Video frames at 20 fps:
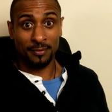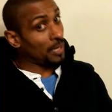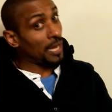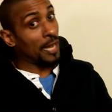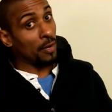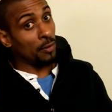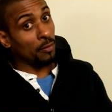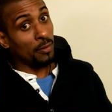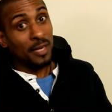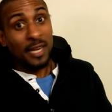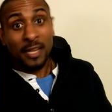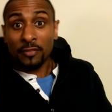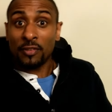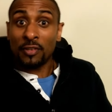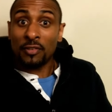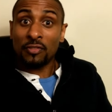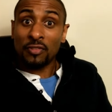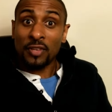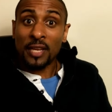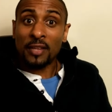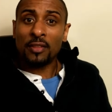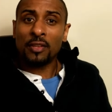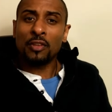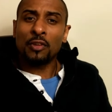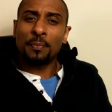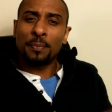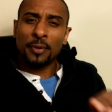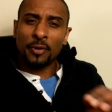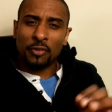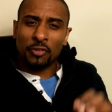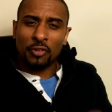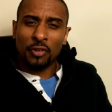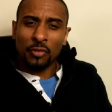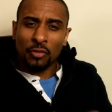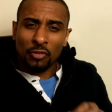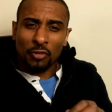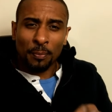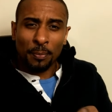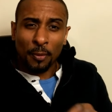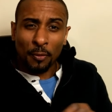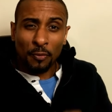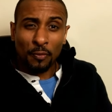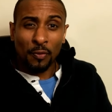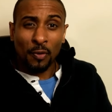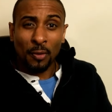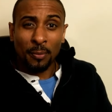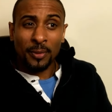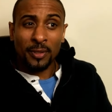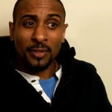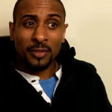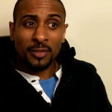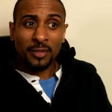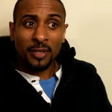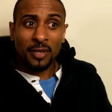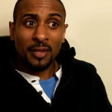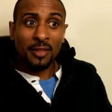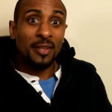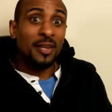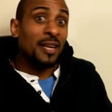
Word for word: Now, let's just say that you produce a performance